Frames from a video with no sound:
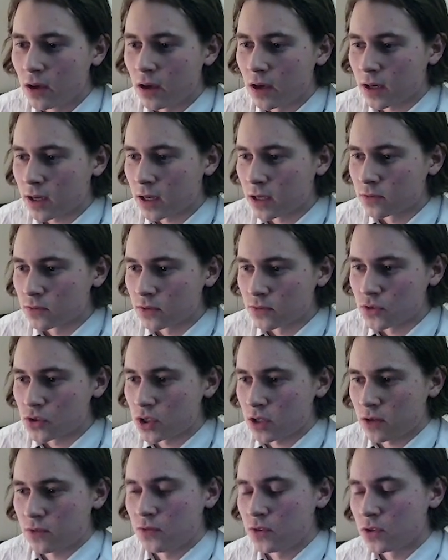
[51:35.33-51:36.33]
Again, with
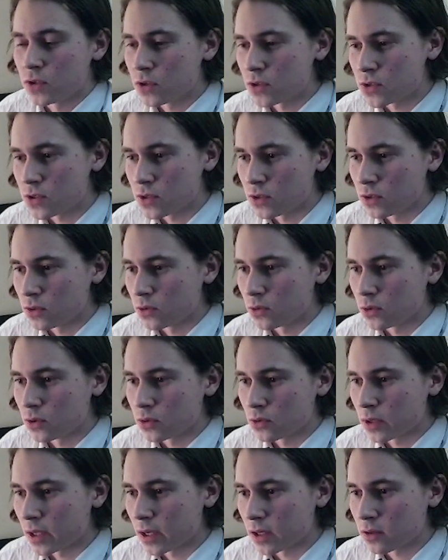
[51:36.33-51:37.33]
Dragfears,
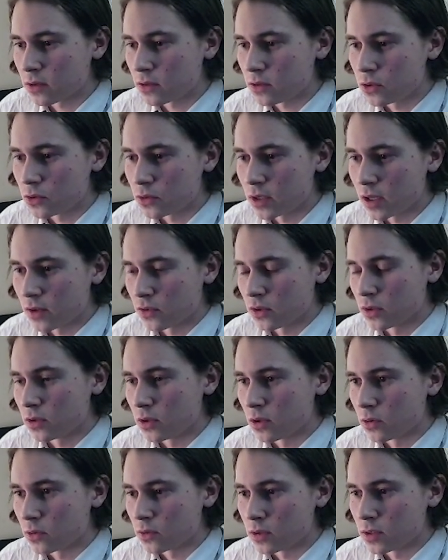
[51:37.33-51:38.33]
you never
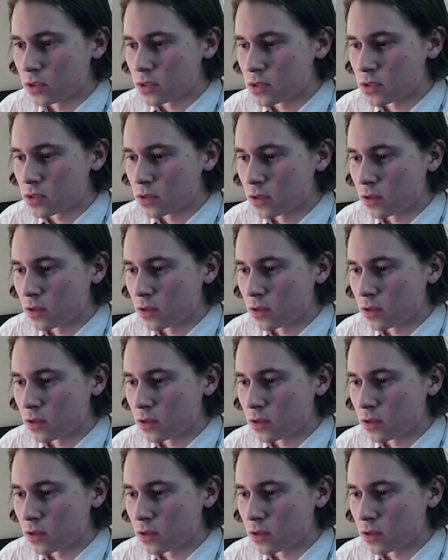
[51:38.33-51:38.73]
know. It's